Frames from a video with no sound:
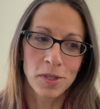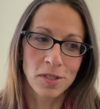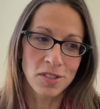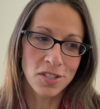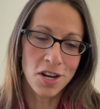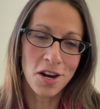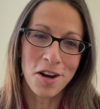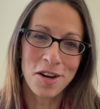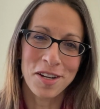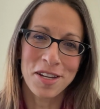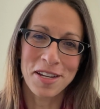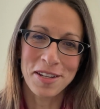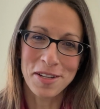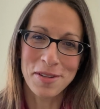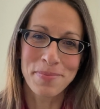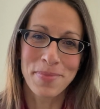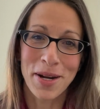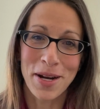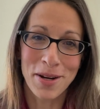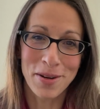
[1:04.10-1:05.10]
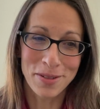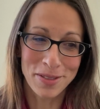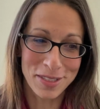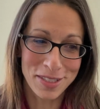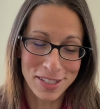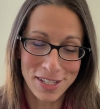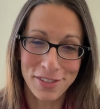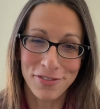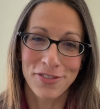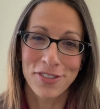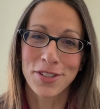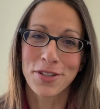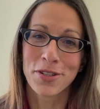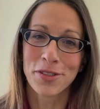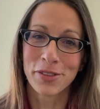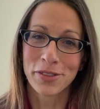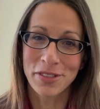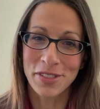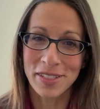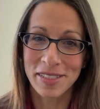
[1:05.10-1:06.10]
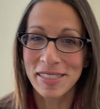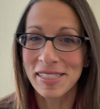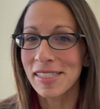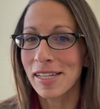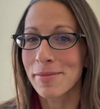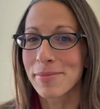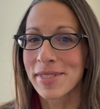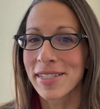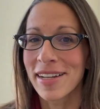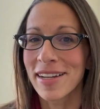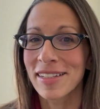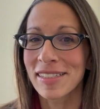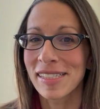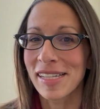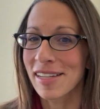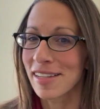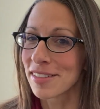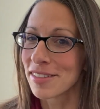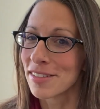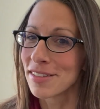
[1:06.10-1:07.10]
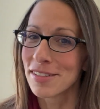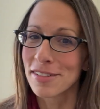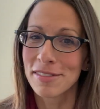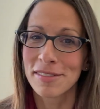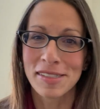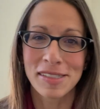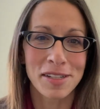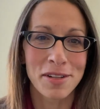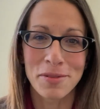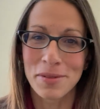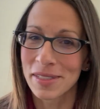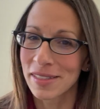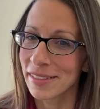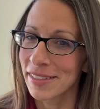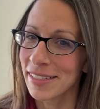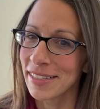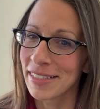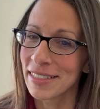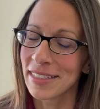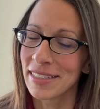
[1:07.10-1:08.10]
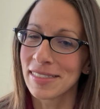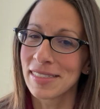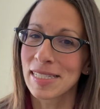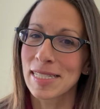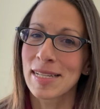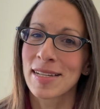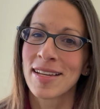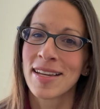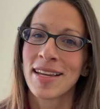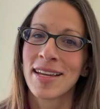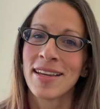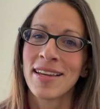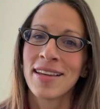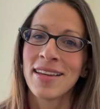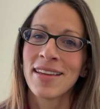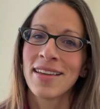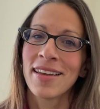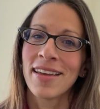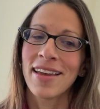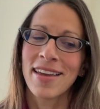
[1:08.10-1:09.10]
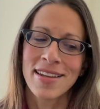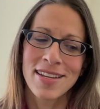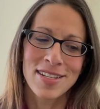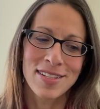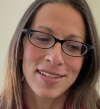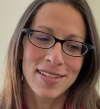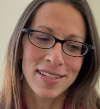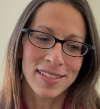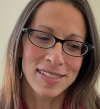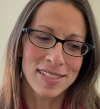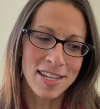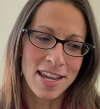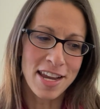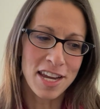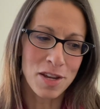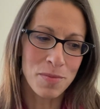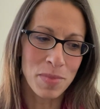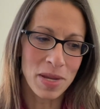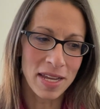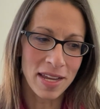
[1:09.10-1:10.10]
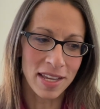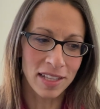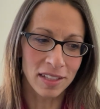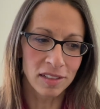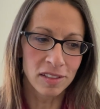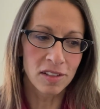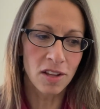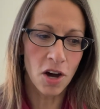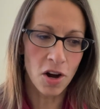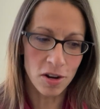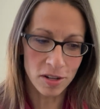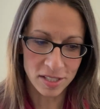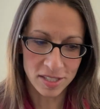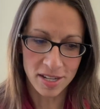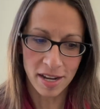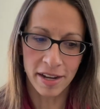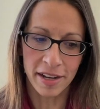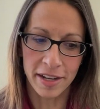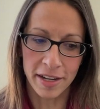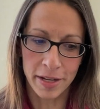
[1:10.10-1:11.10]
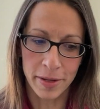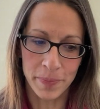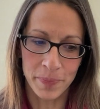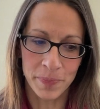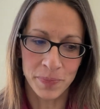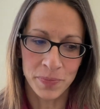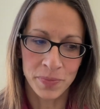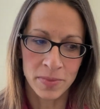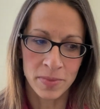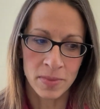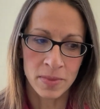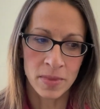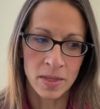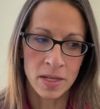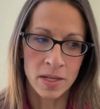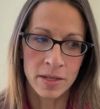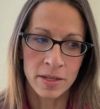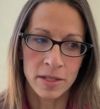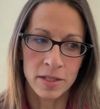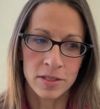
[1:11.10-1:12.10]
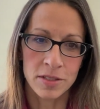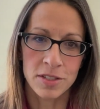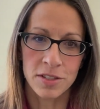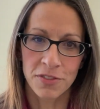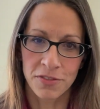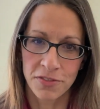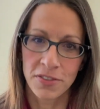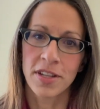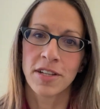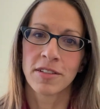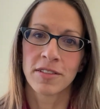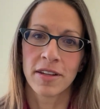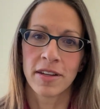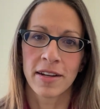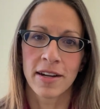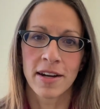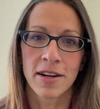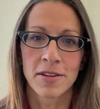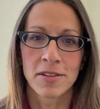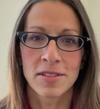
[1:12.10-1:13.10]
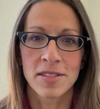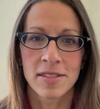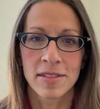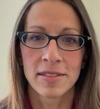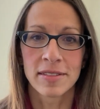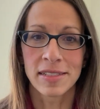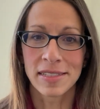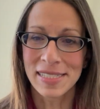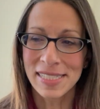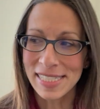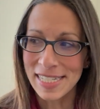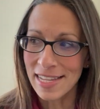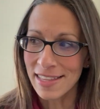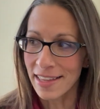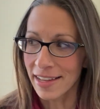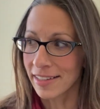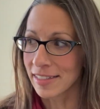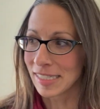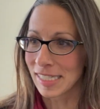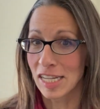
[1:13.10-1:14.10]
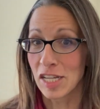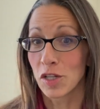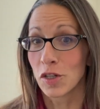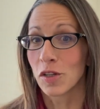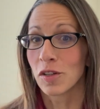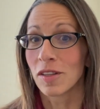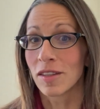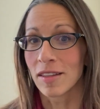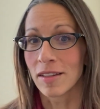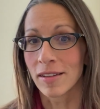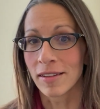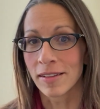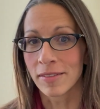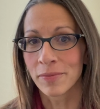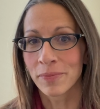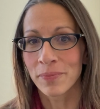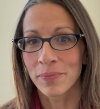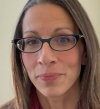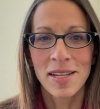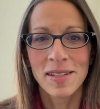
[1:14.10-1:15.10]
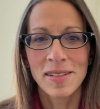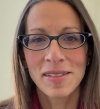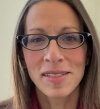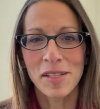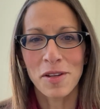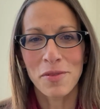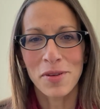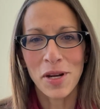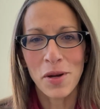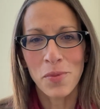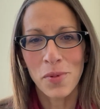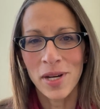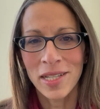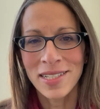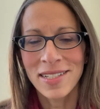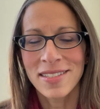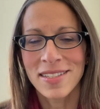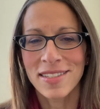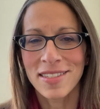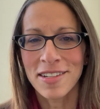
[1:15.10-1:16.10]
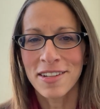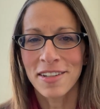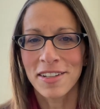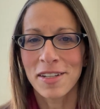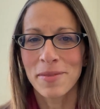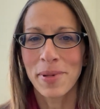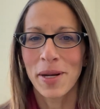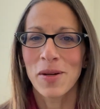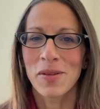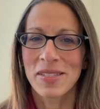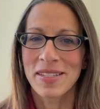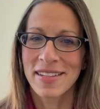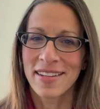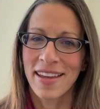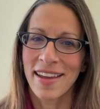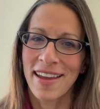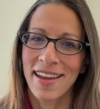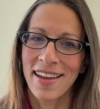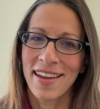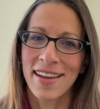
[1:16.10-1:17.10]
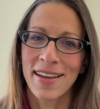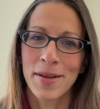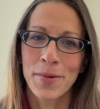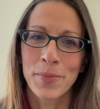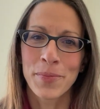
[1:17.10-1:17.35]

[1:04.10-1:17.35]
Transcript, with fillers: talking about difficult subjects. I can do so with ease. And it has taken me a long time to figure that out and to see that as a good thing. So what I wanted to talk about today,